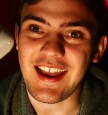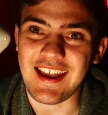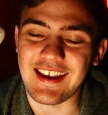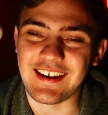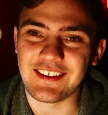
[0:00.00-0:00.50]

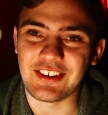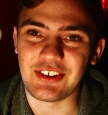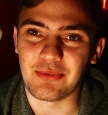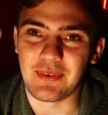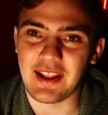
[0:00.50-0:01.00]

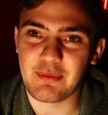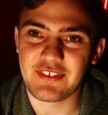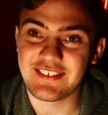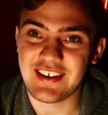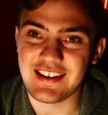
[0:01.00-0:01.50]
And when I
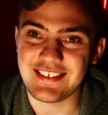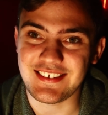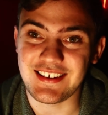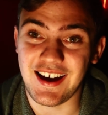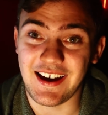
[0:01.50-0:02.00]
was in
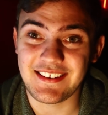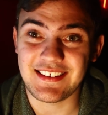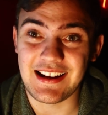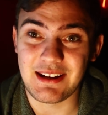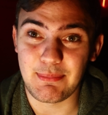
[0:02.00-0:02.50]
Tennessee, I
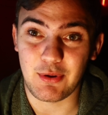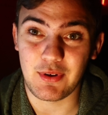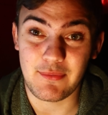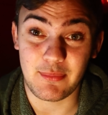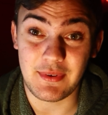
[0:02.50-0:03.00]
decided to pick
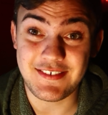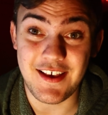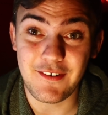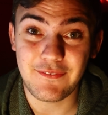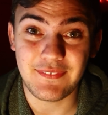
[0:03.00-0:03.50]
one up for
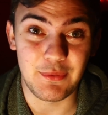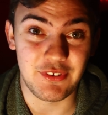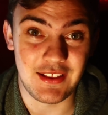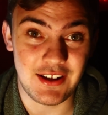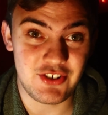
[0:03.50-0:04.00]
myself. It
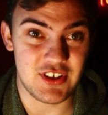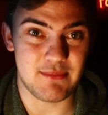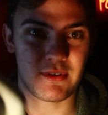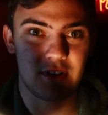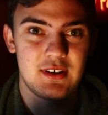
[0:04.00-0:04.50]
was a lot
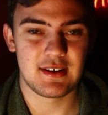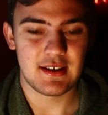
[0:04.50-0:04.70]
cheaper.